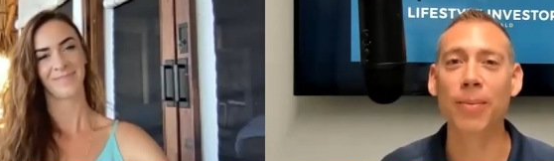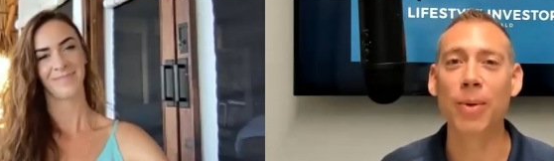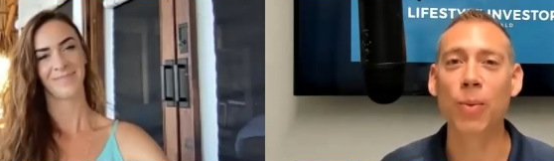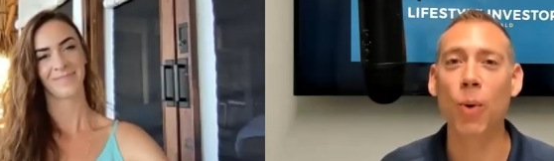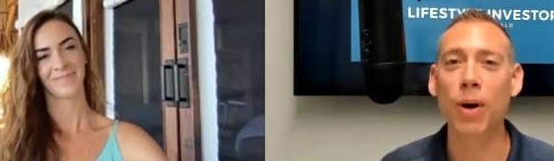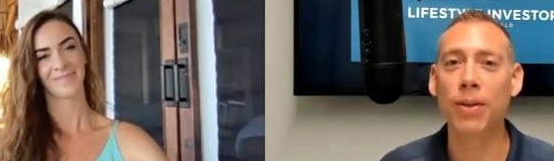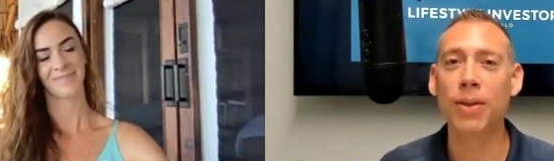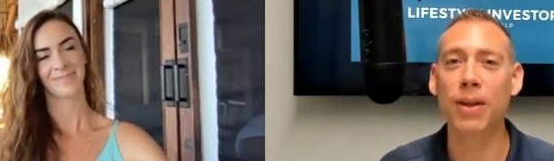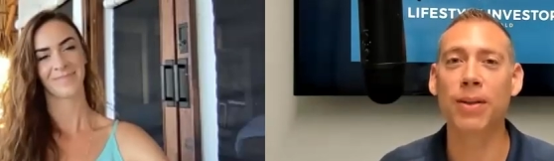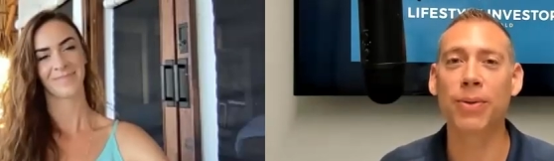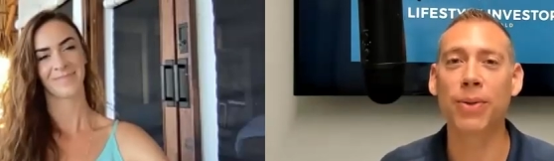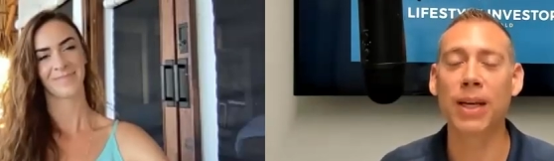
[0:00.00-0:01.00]
Speaker 1: I mean, one of
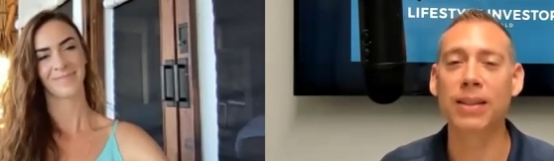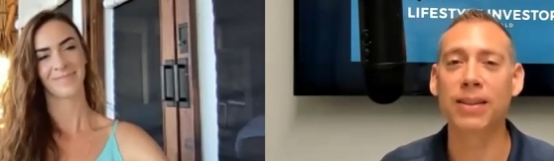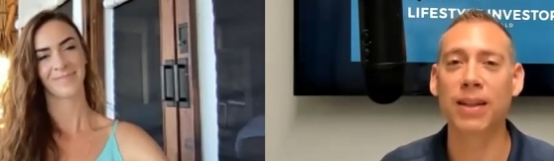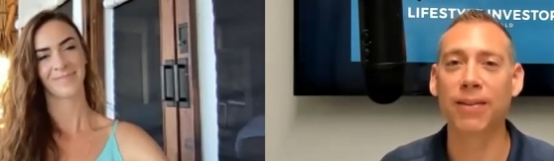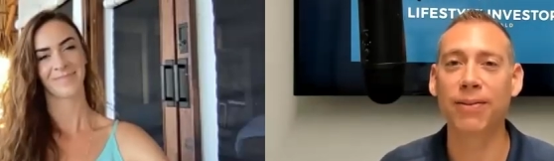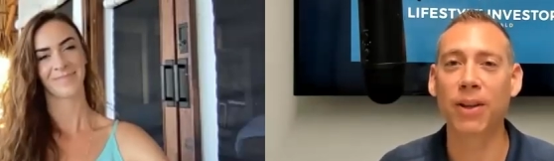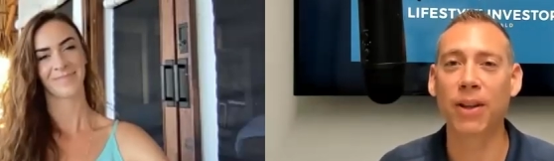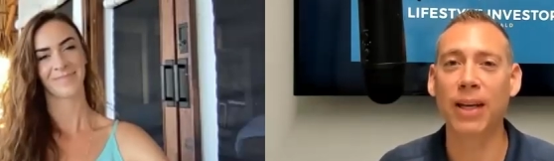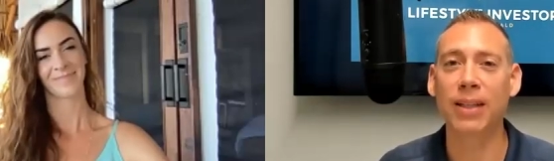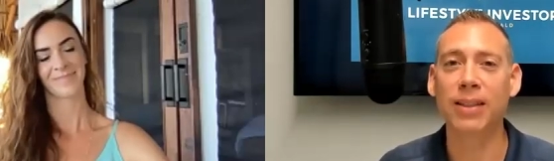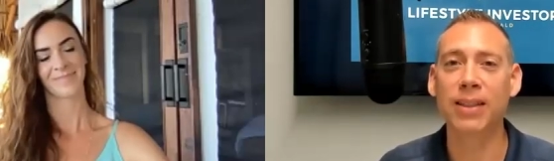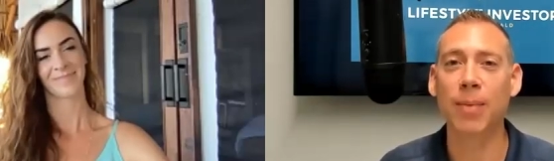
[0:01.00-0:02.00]
the things that I feel
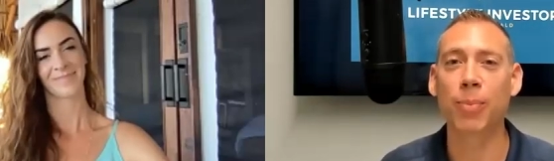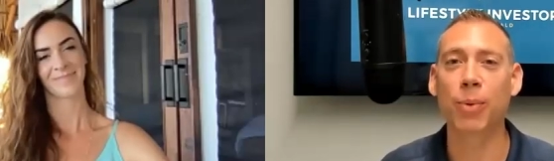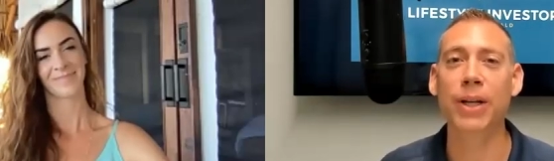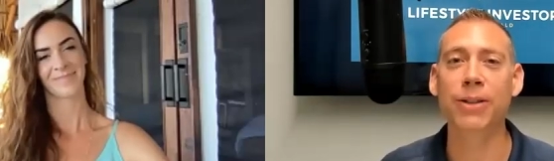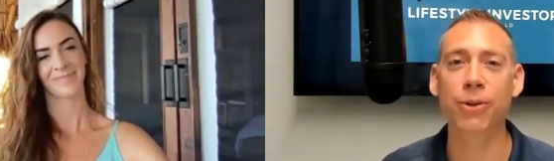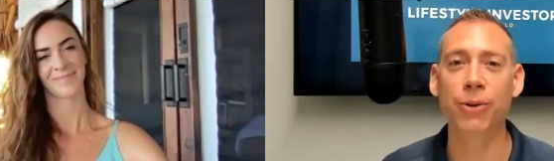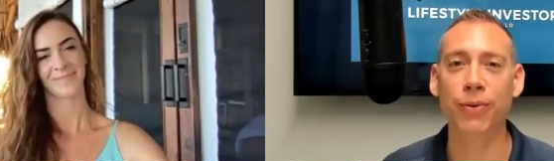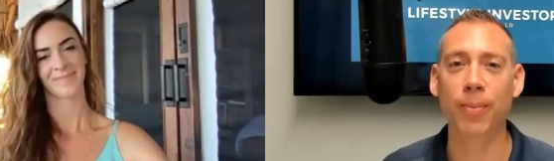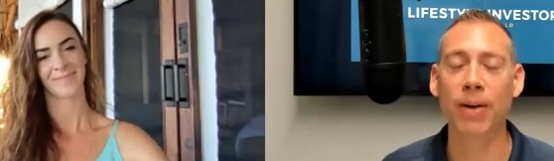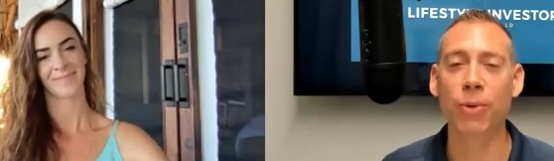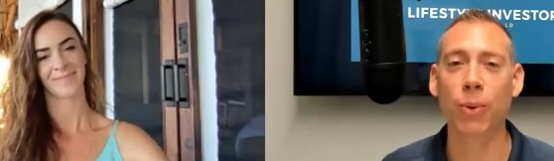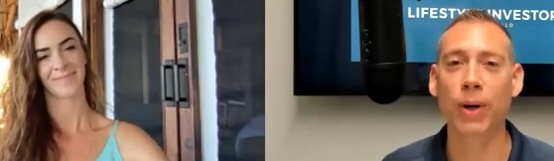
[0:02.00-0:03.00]
like separates you from
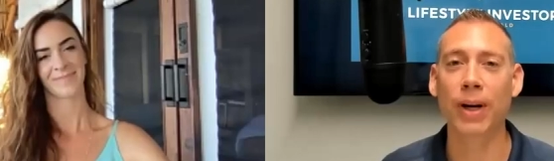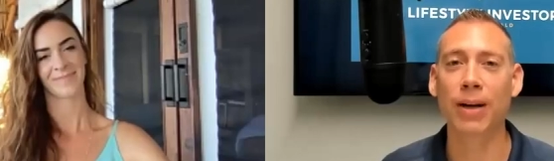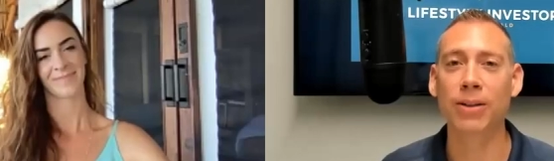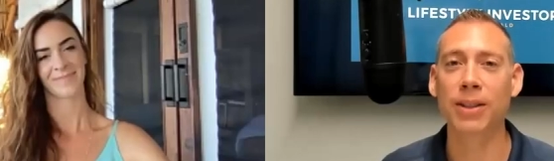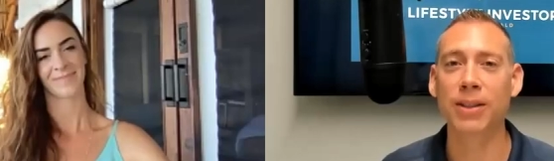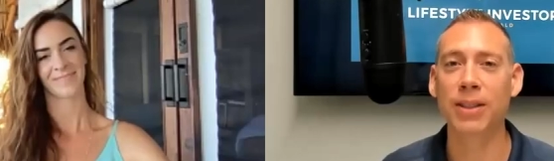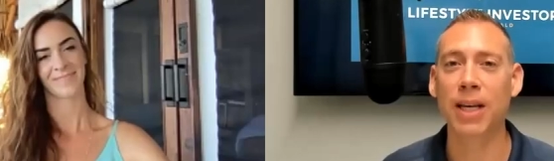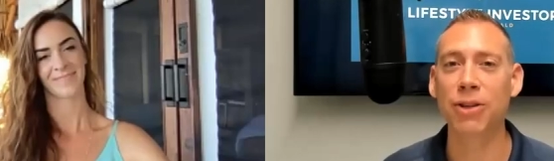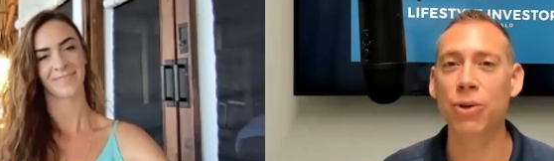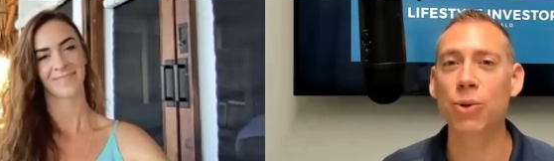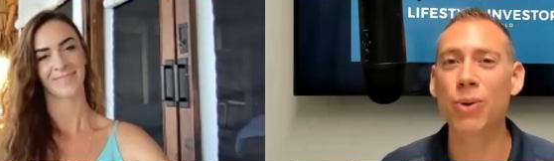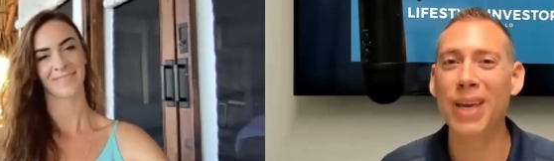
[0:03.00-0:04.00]
everyone else is that
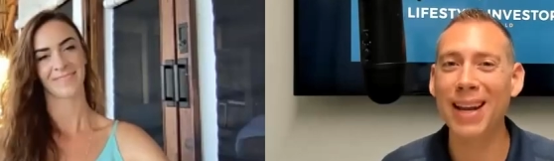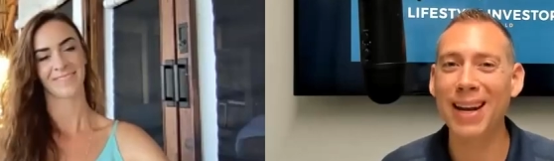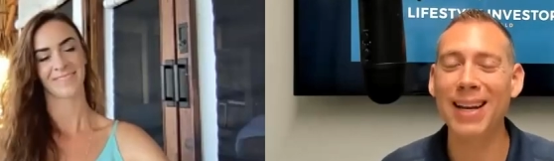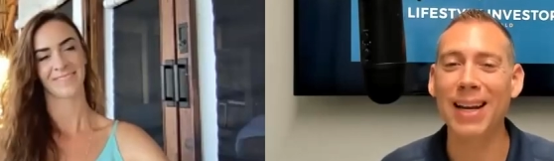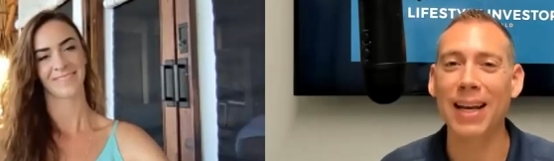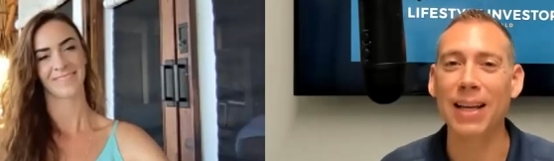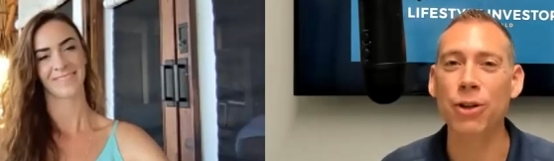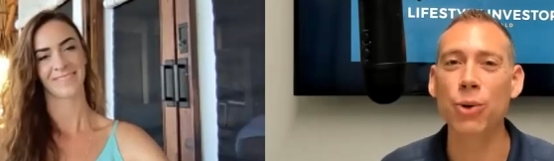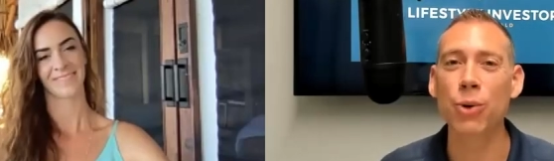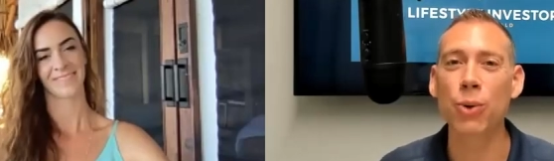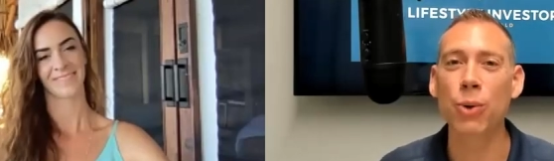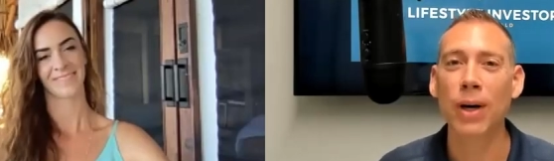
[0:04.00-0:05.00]
you get in it.
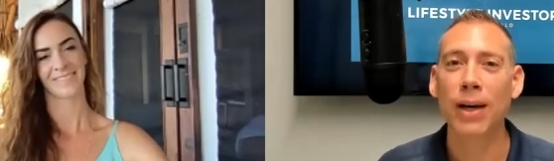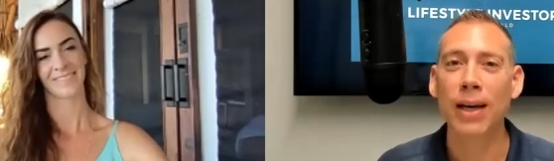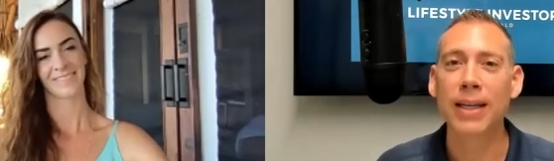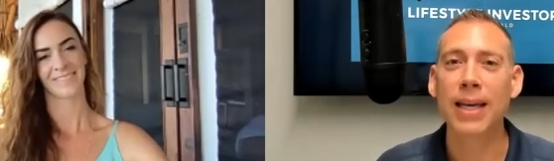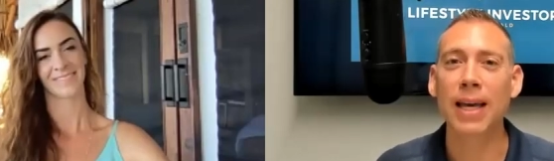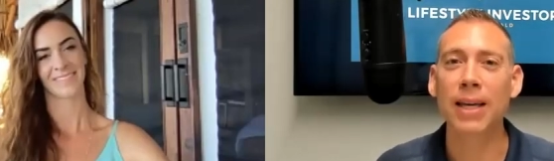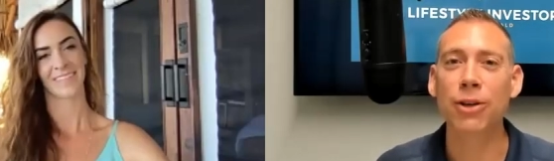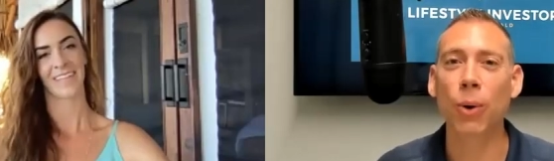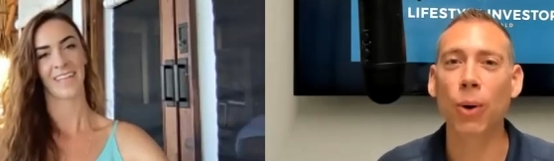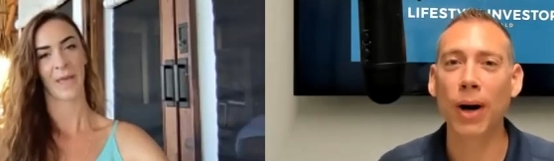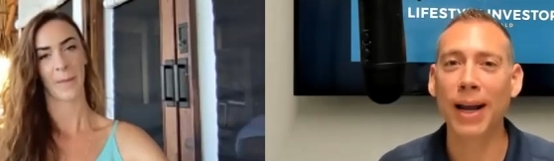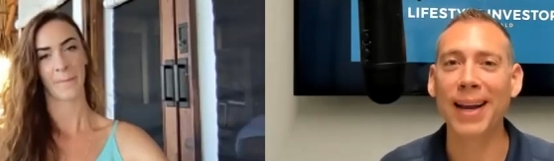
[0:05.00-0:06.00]
You get
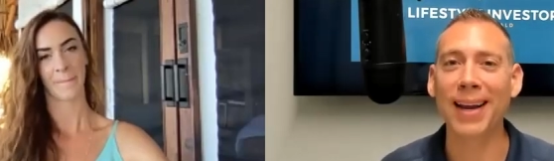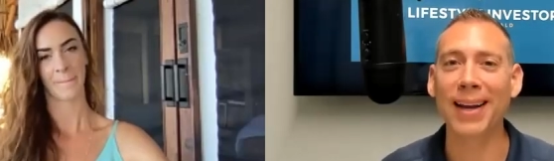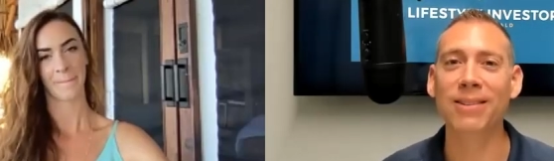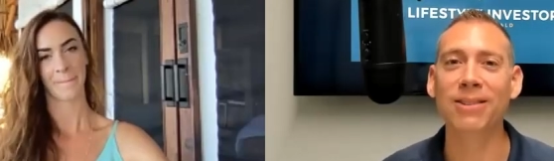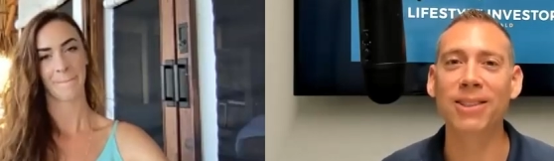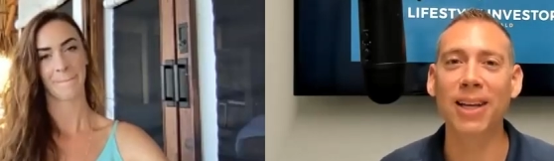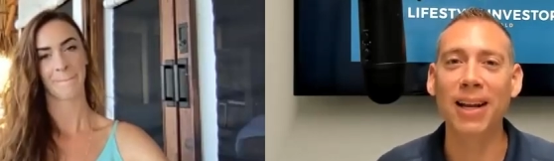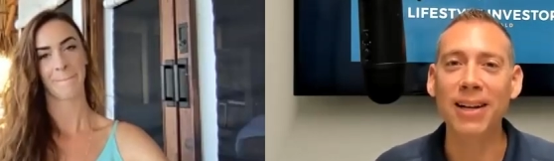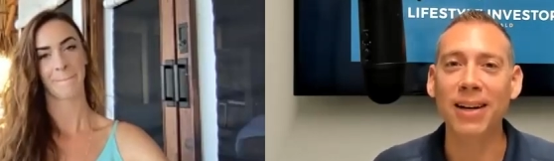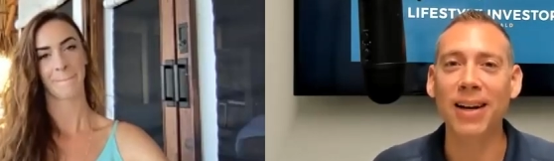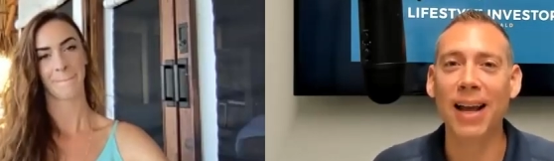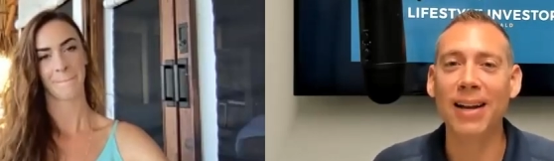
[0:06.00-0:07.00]
your hands
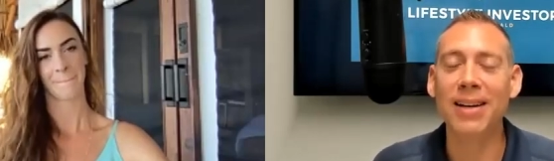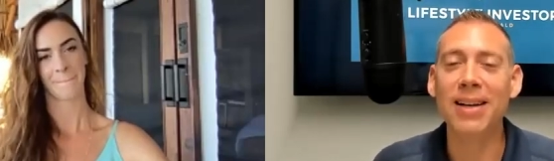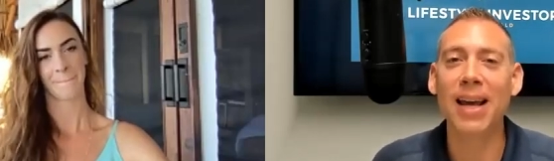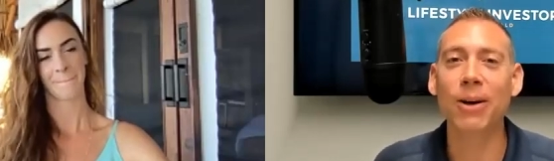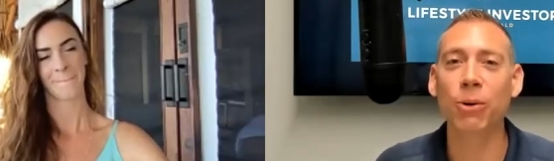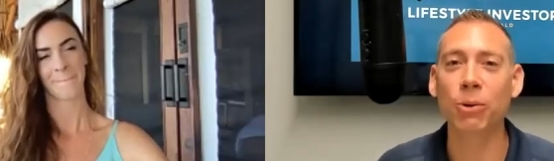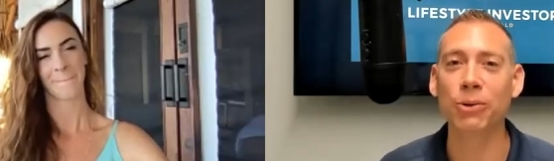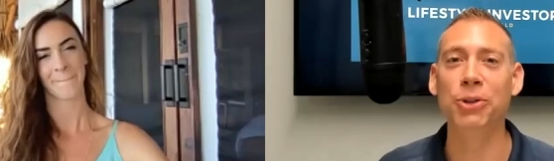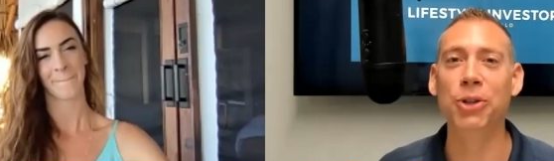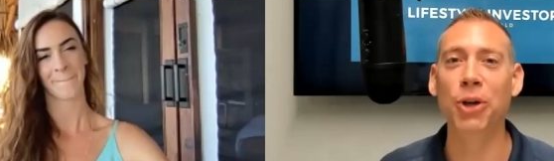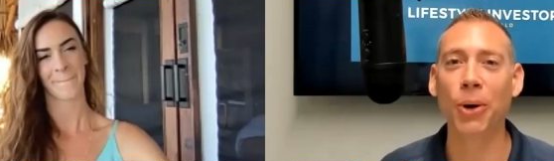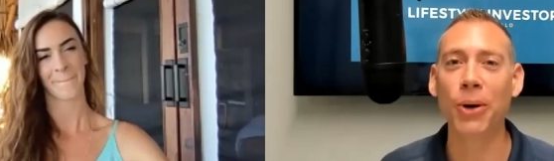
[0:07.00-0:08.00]
and and nails
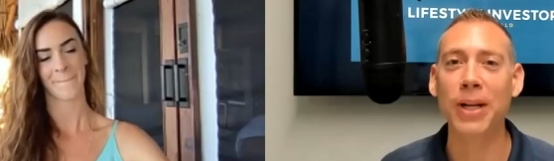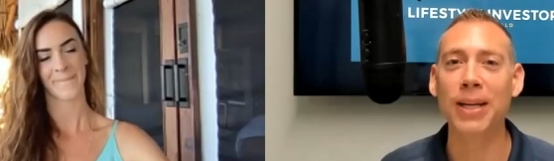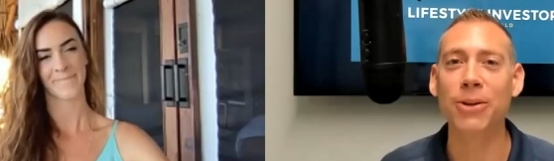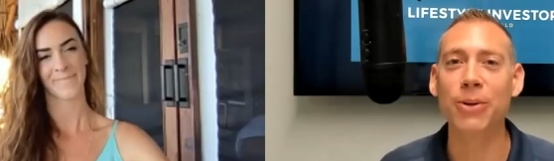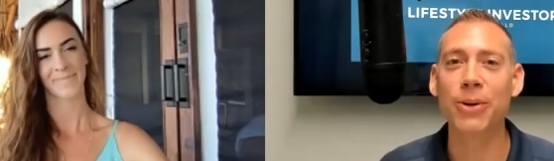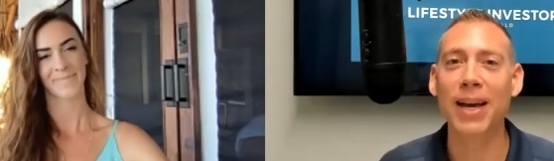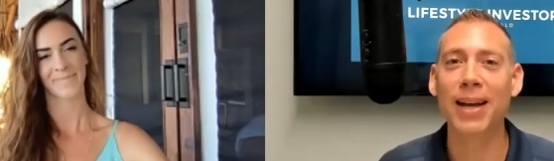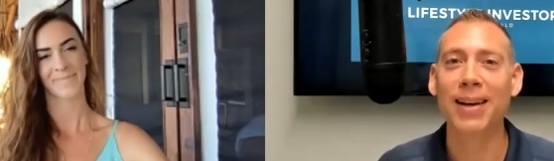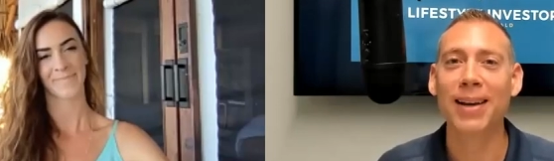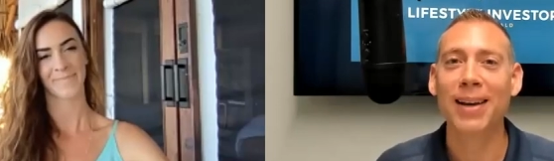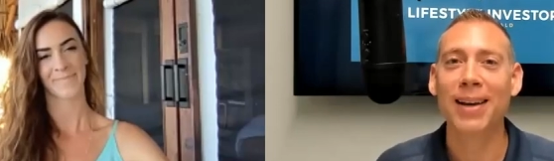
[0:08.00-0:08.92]
dirty. You get,